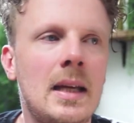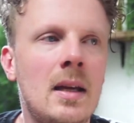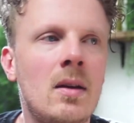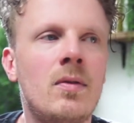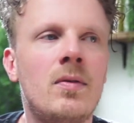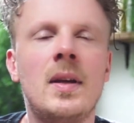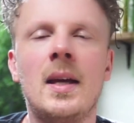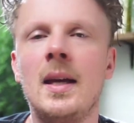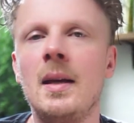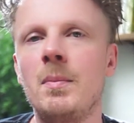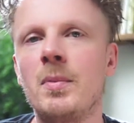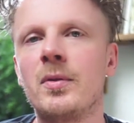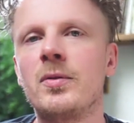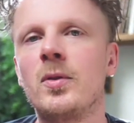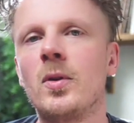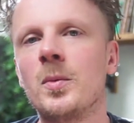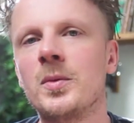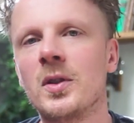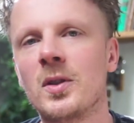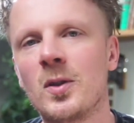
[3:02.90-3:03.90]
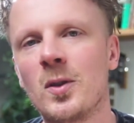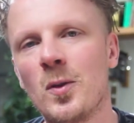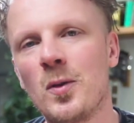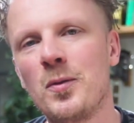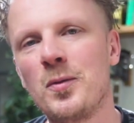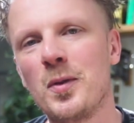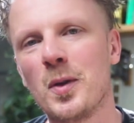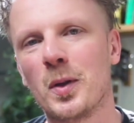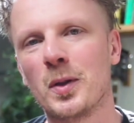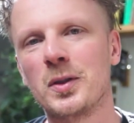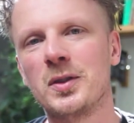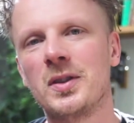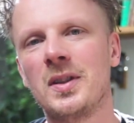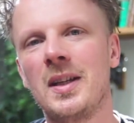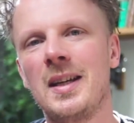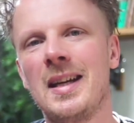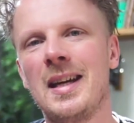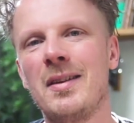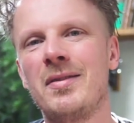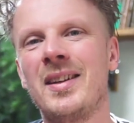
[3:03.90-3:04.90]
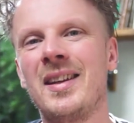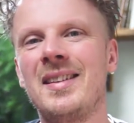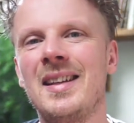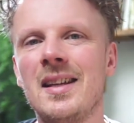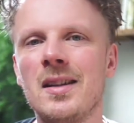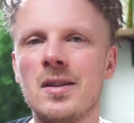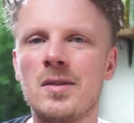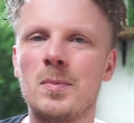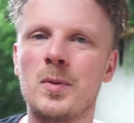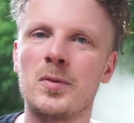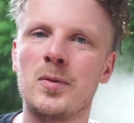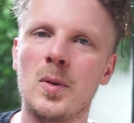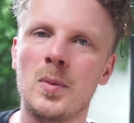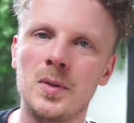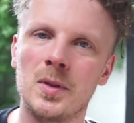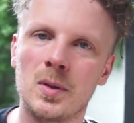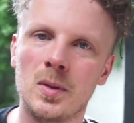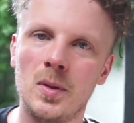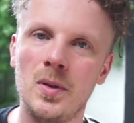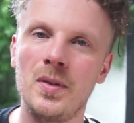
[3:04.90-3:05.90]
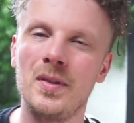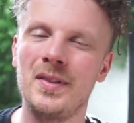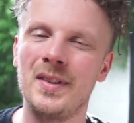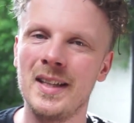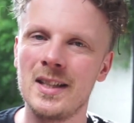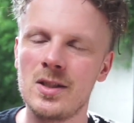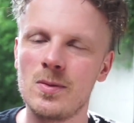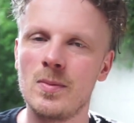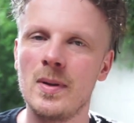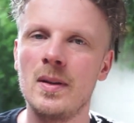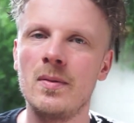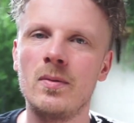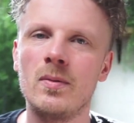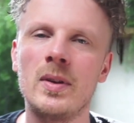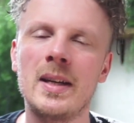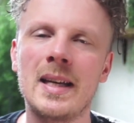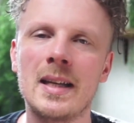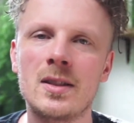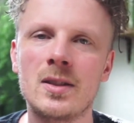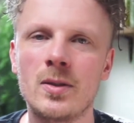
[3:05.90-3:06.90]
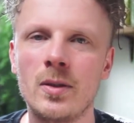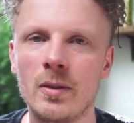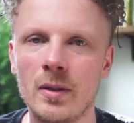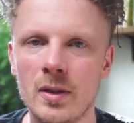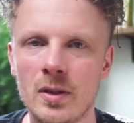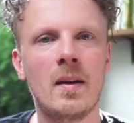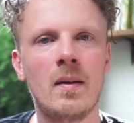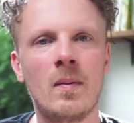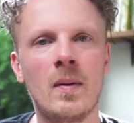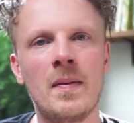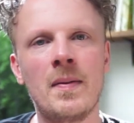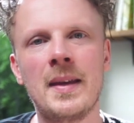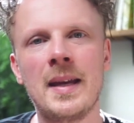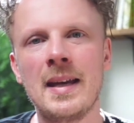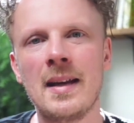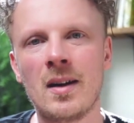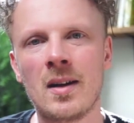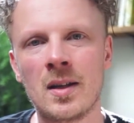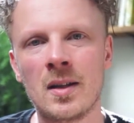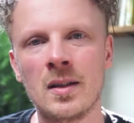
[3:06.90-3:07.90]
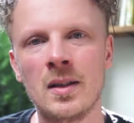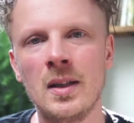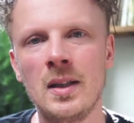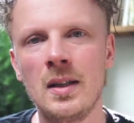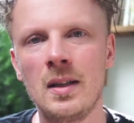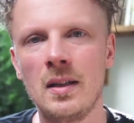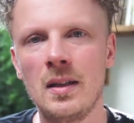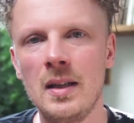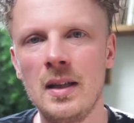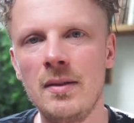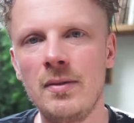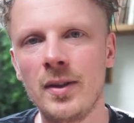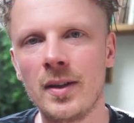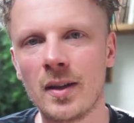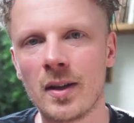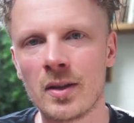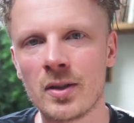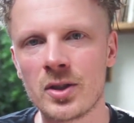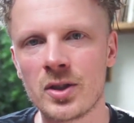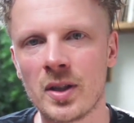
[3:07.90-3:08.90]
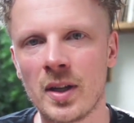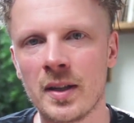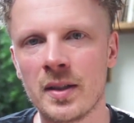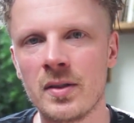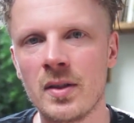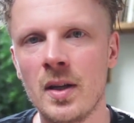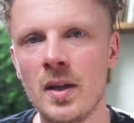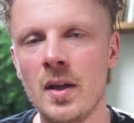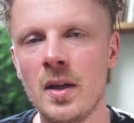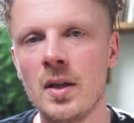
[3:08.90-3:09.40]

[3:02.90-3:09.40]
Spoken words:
if they performed a goal first. If they didn't perform the goal, that's when we get curious when they are leaving our site.